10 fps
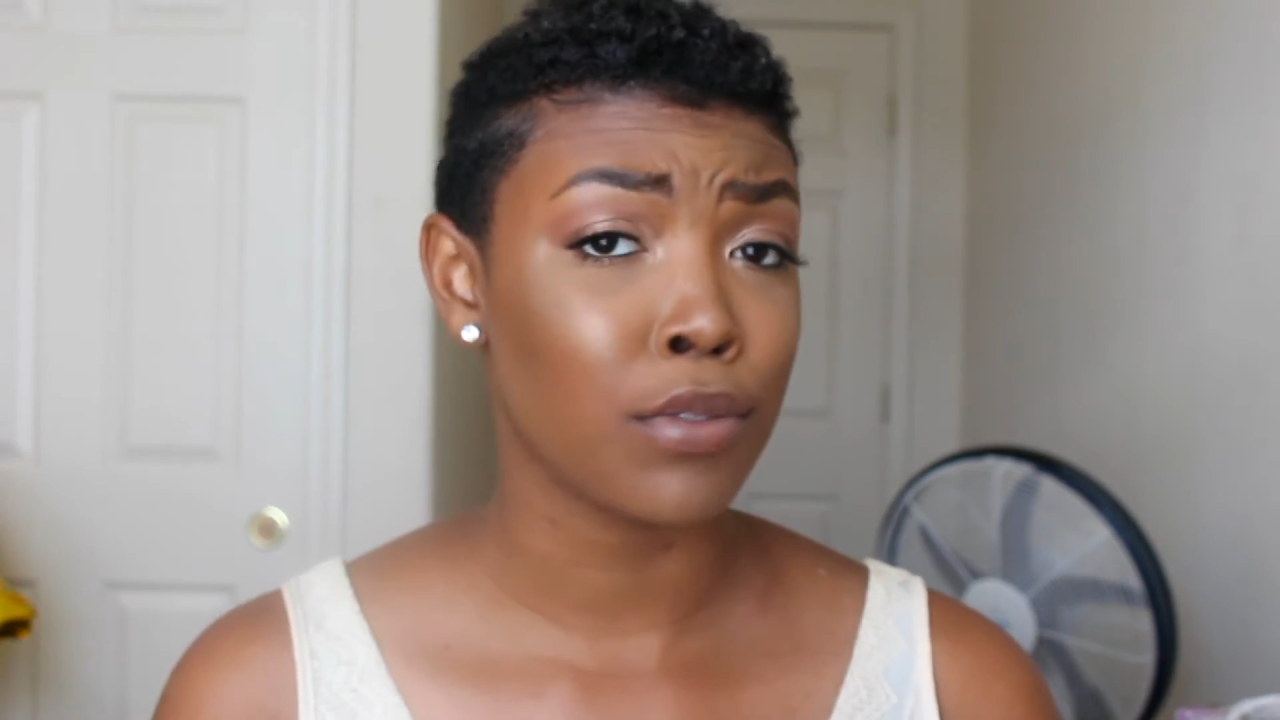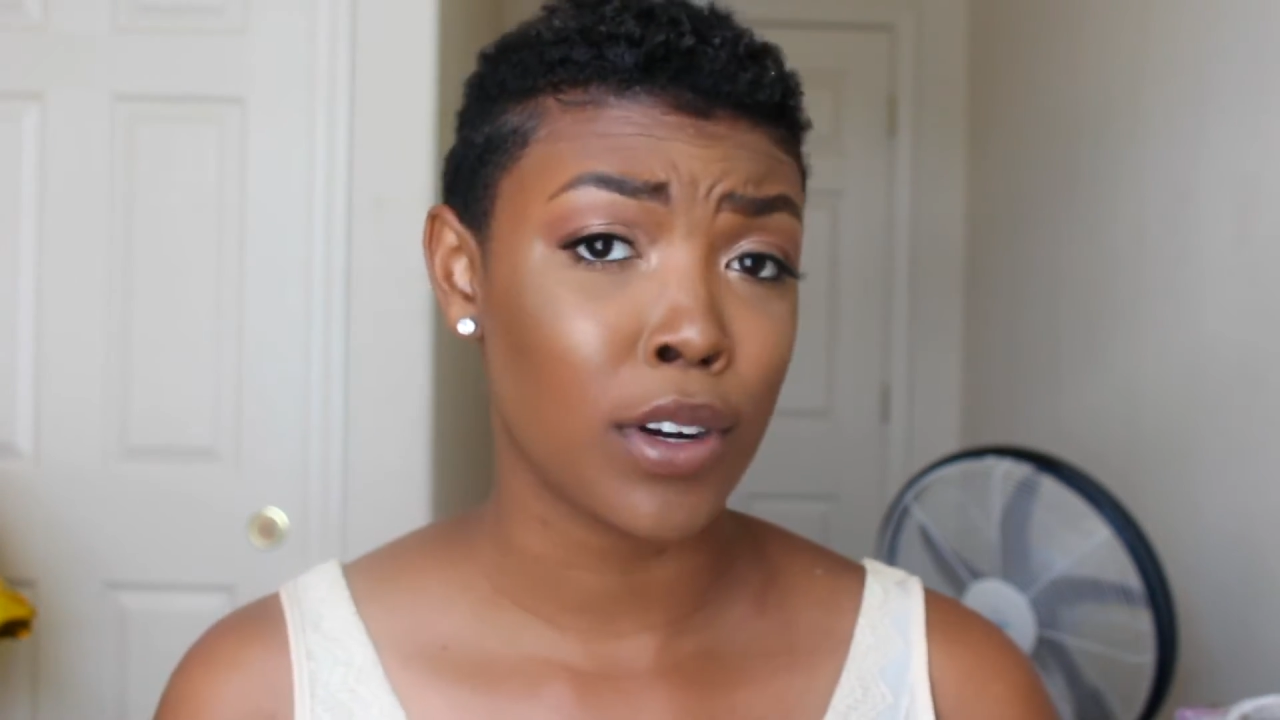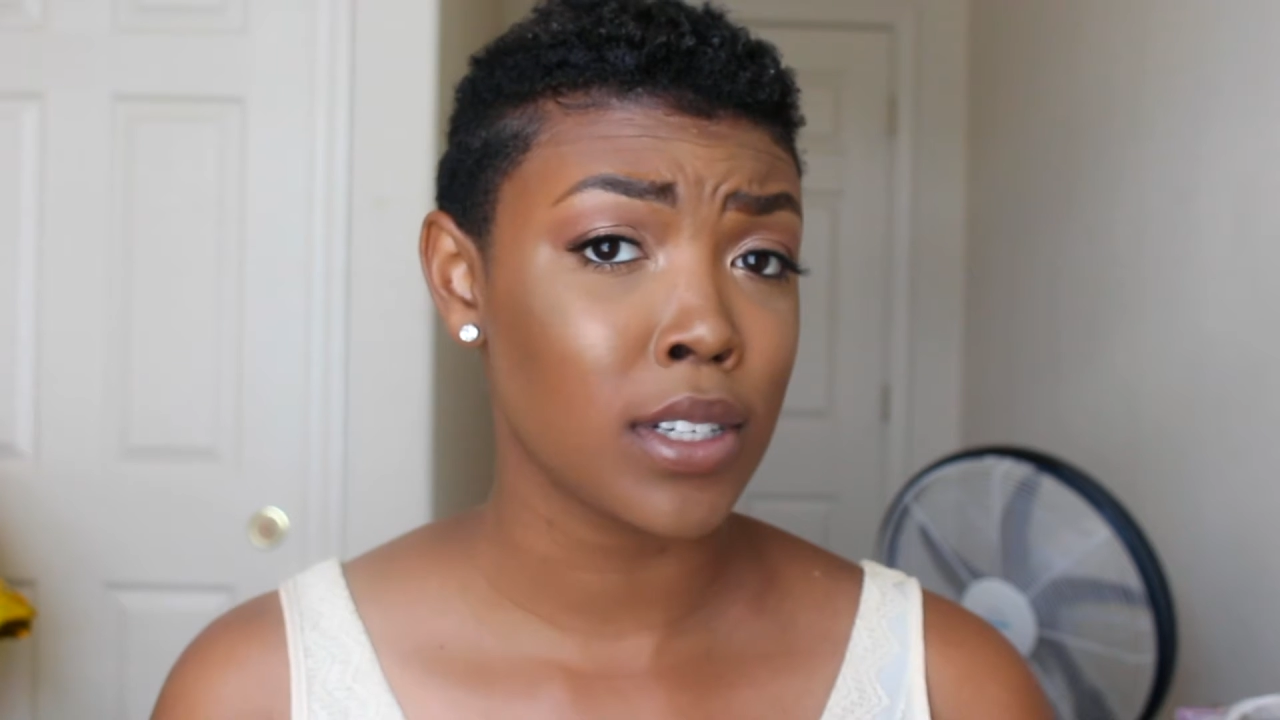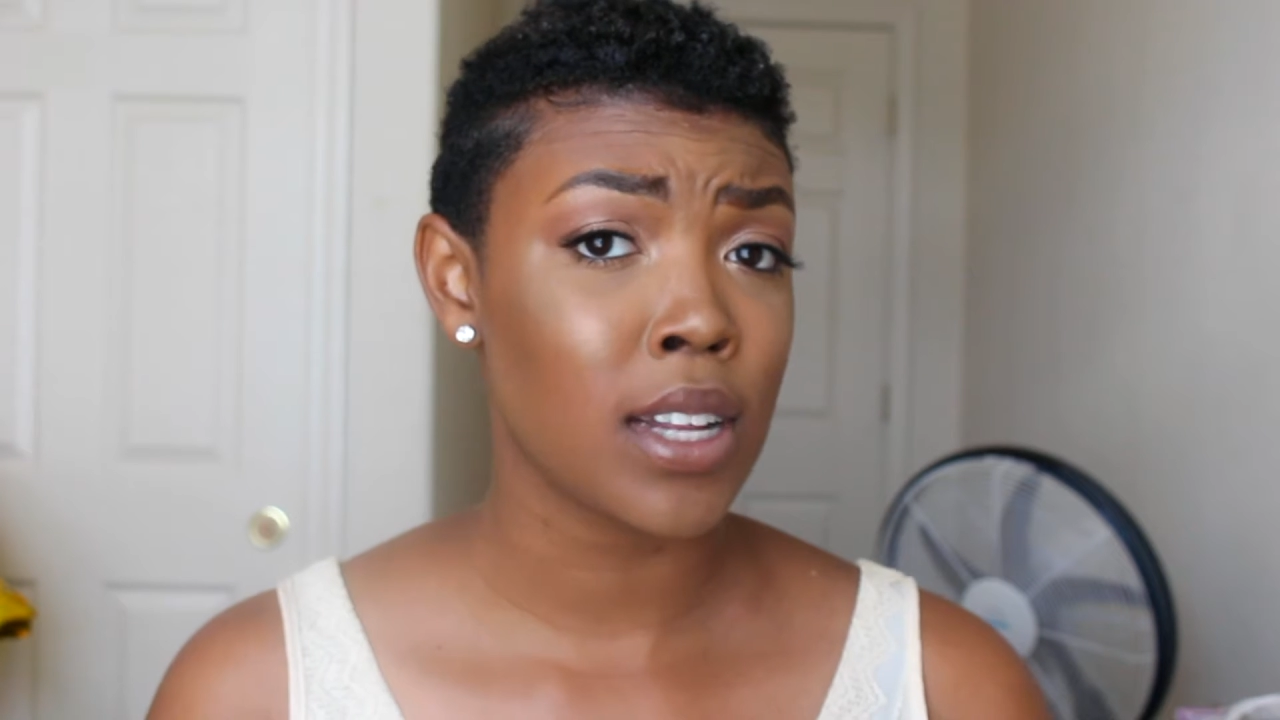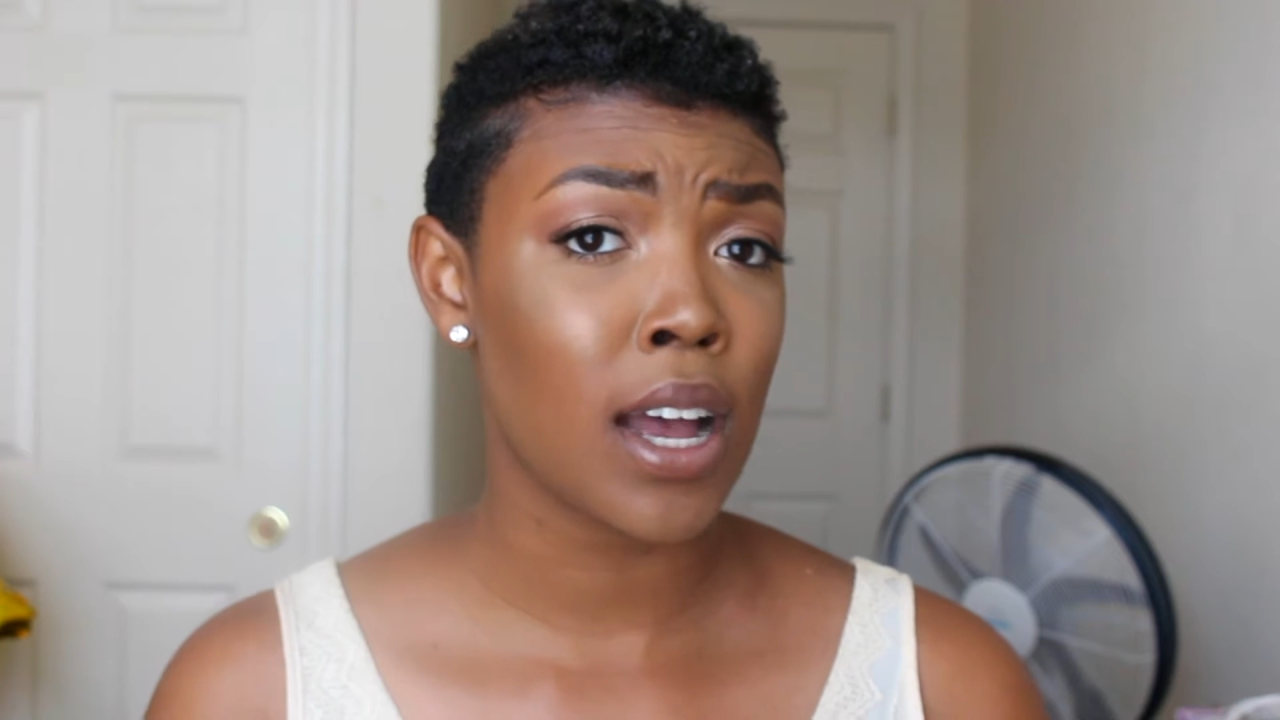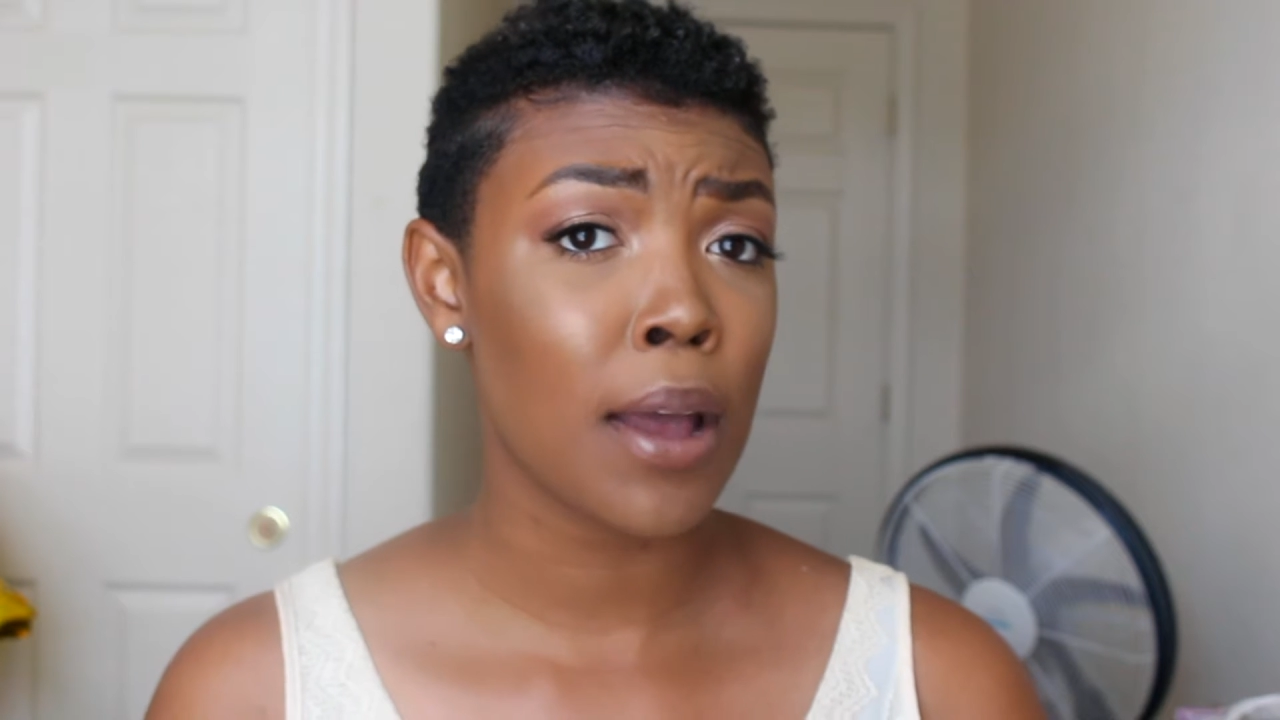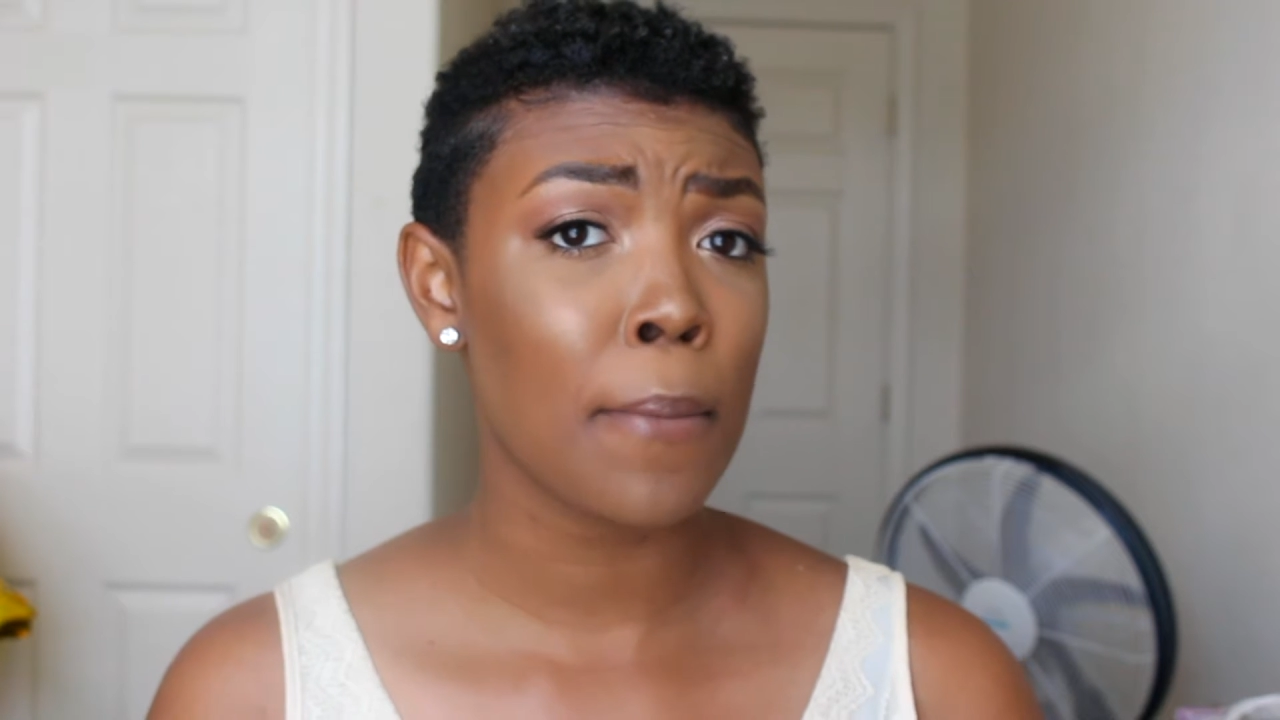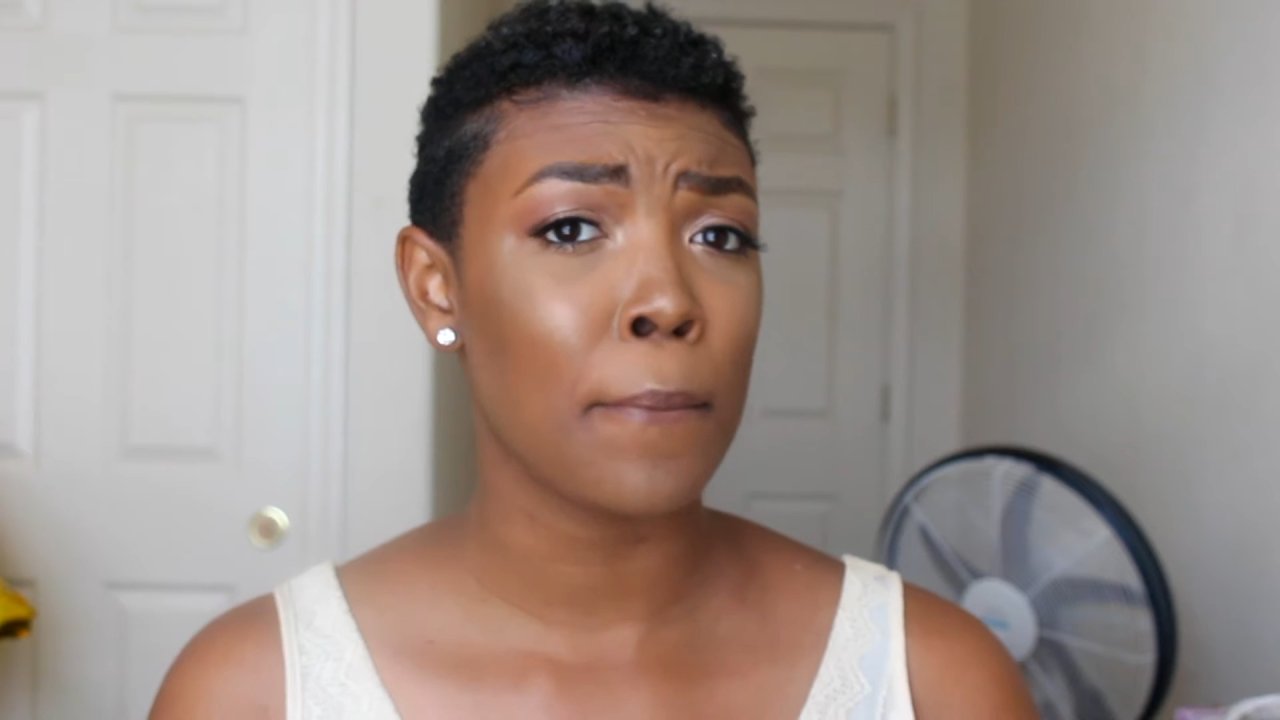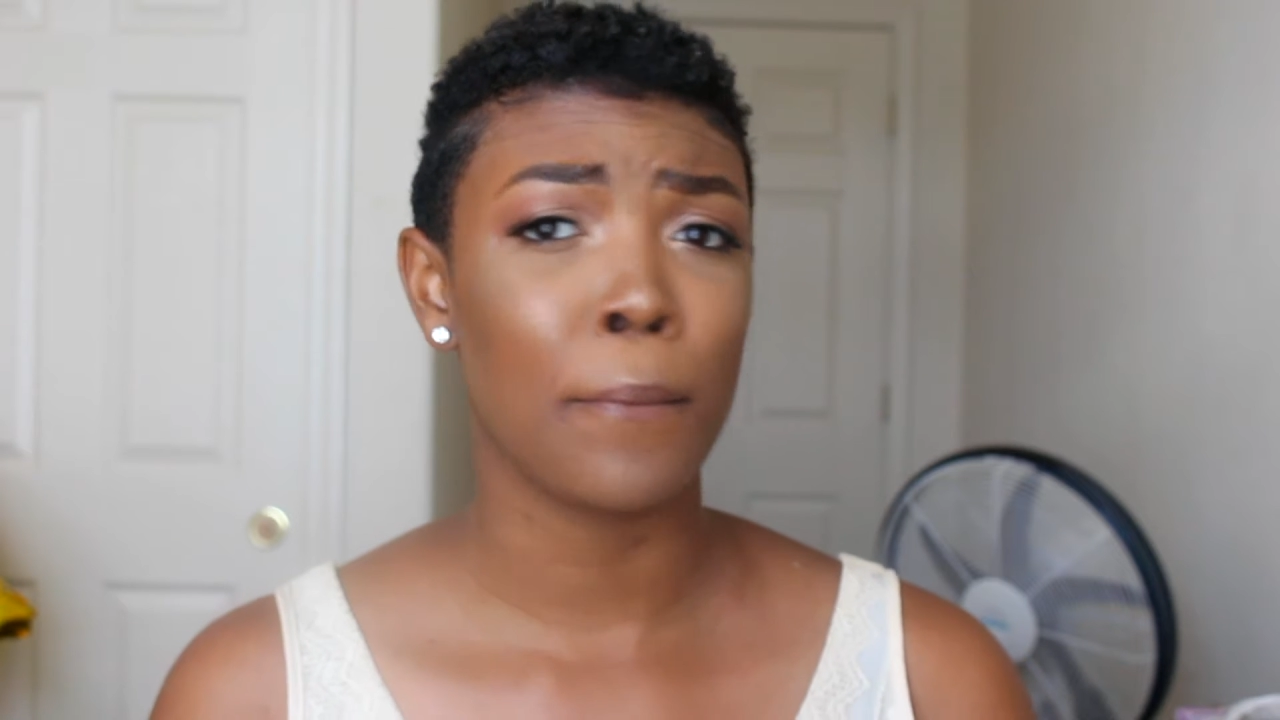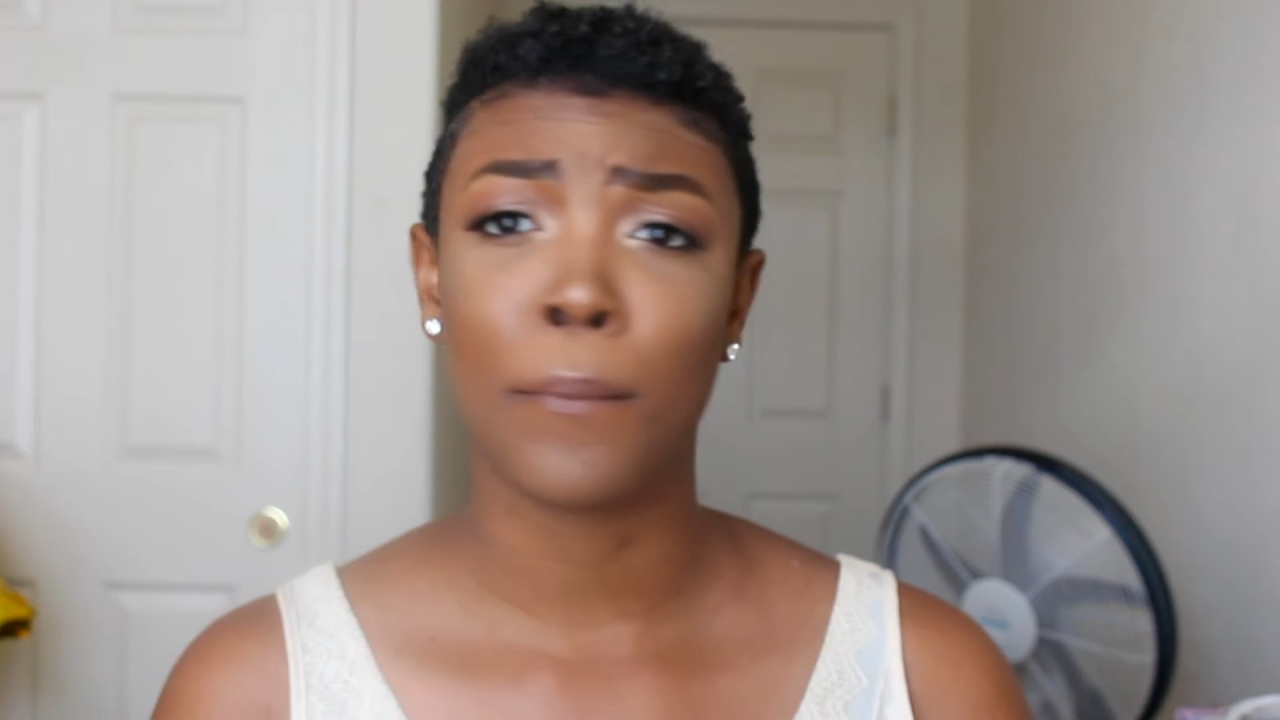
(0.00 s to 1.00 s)
first
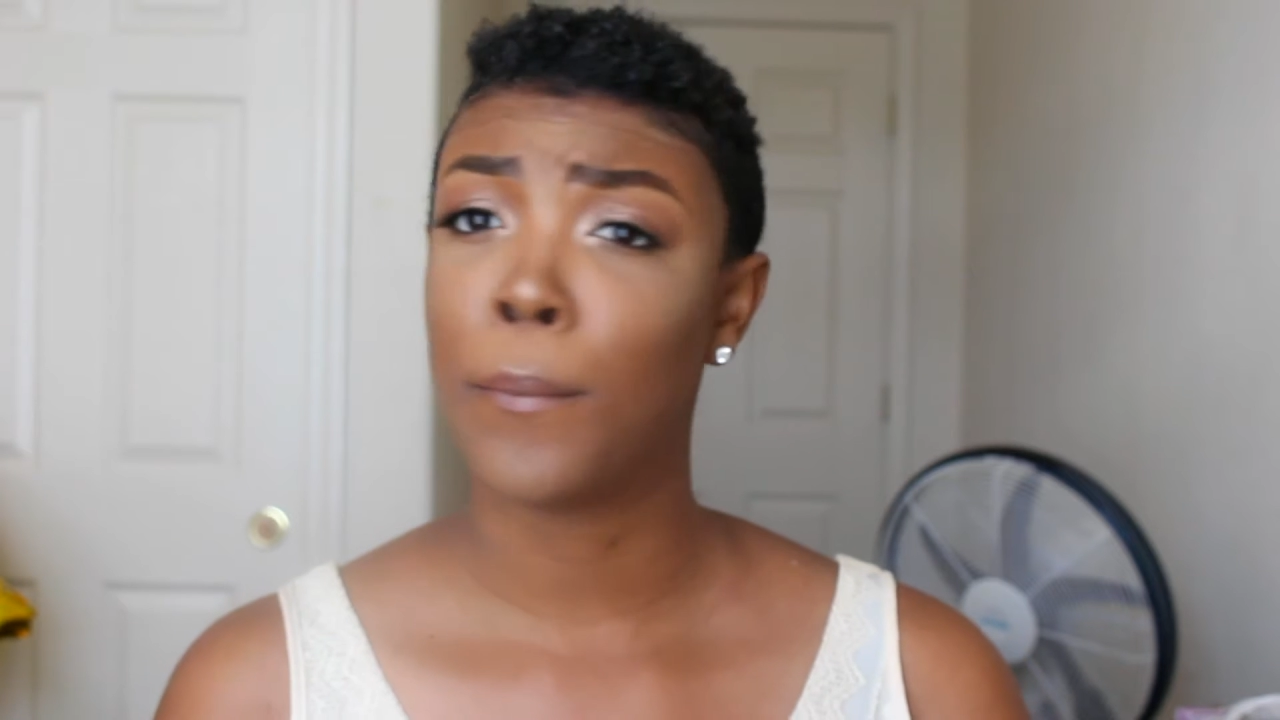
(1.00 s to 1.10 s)
time,